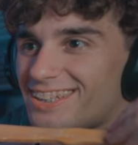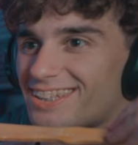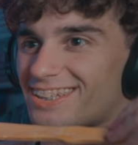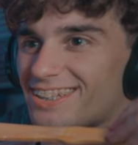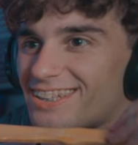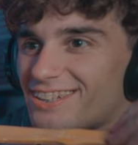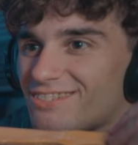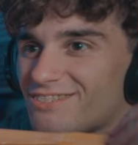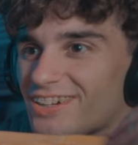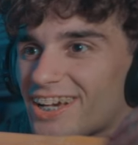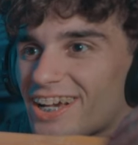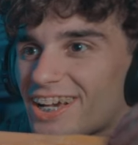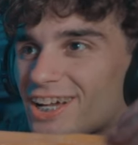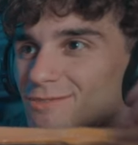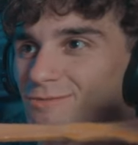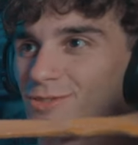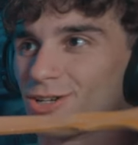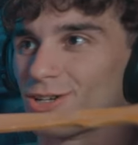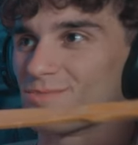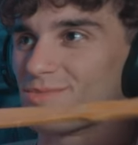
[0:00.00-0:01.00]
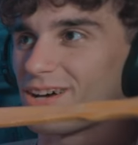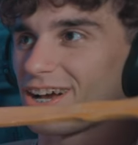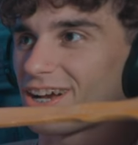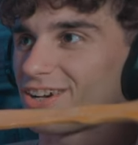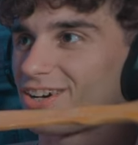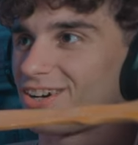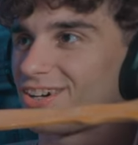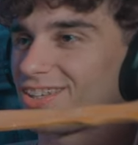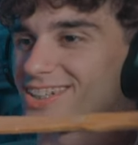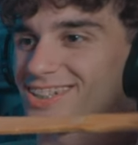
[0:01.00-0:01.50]
If I gotta put them back on,
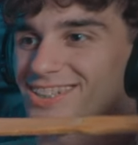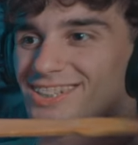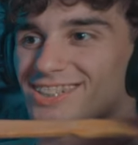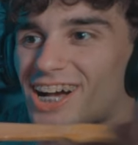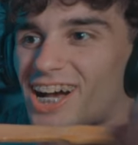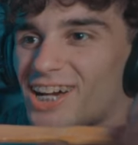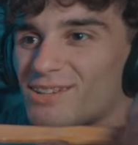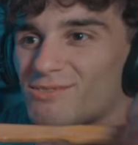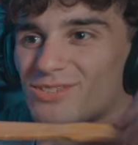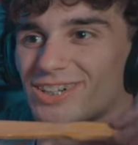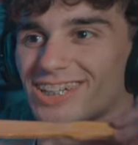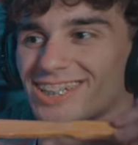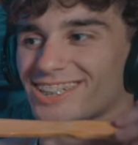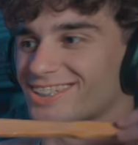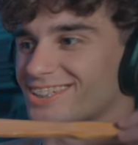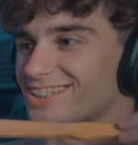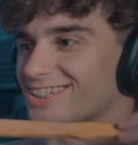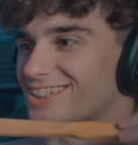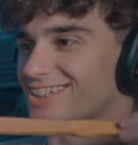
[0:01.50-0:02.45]
that's time wasted.